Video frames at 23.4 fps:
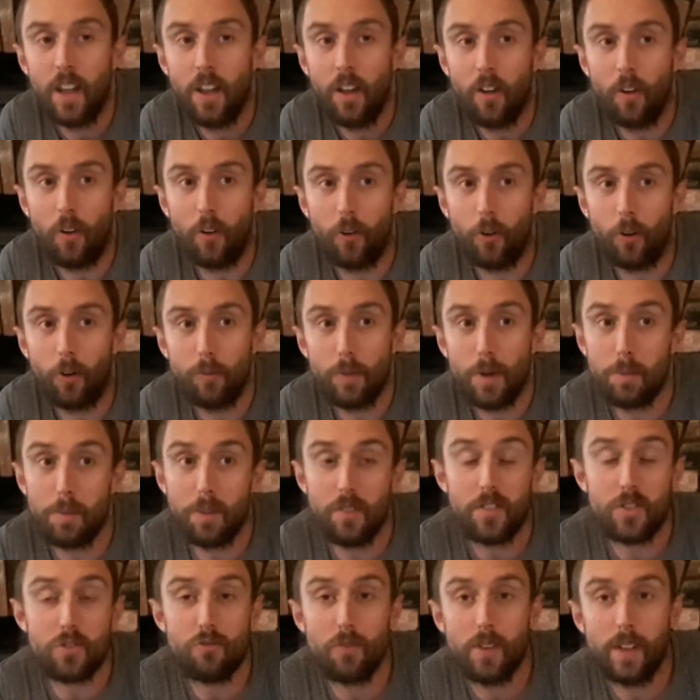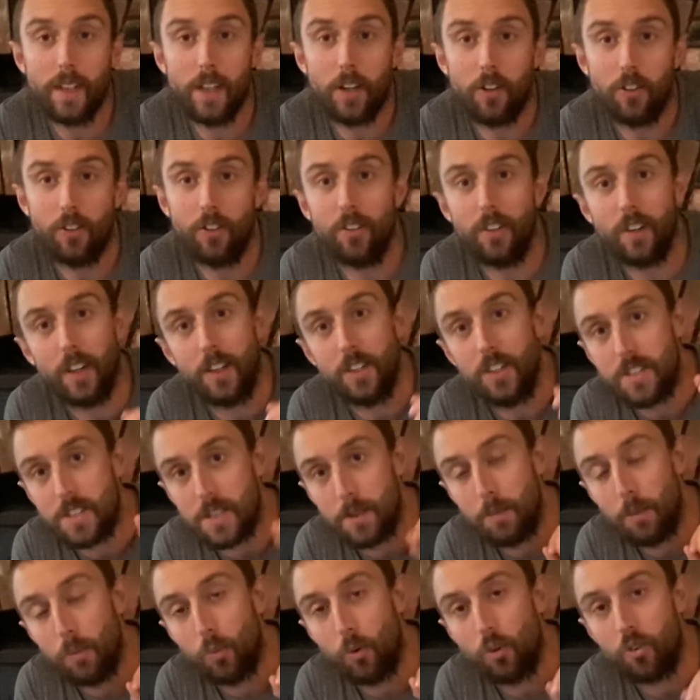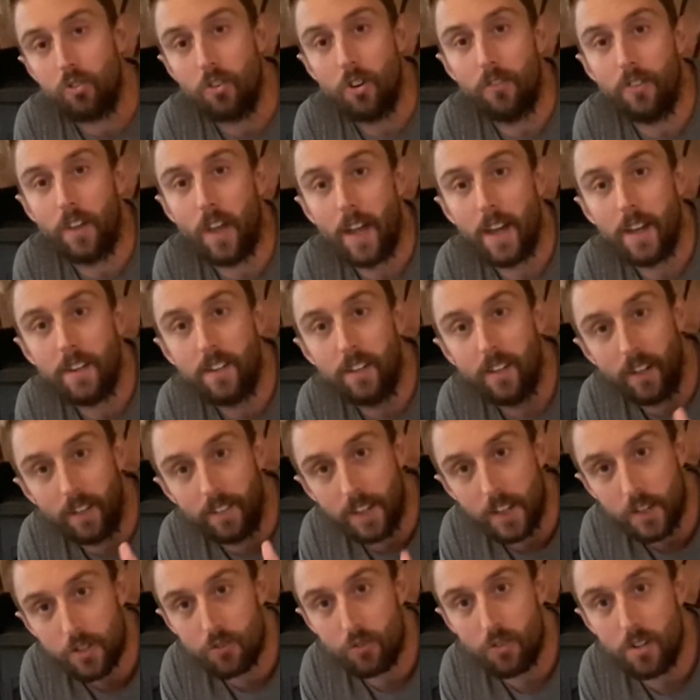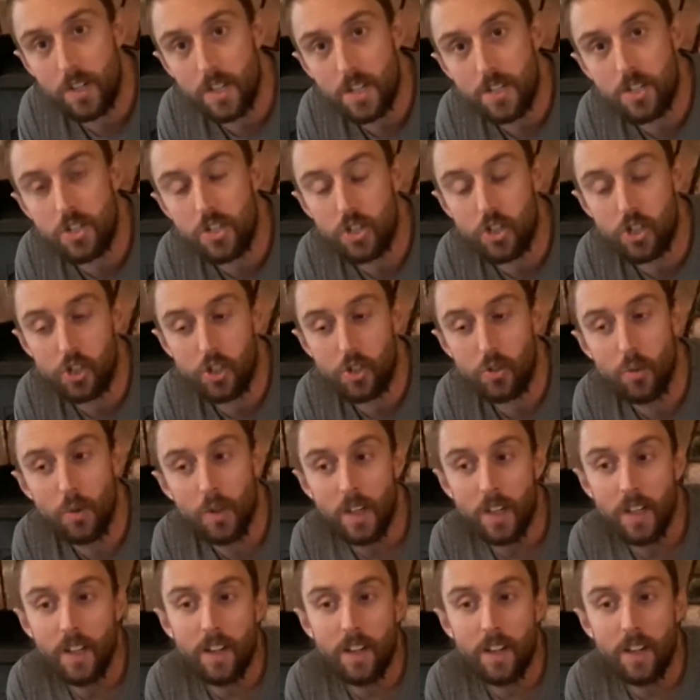or maybe if it's really hot and you're tipping water over your head and that's running into your shoe,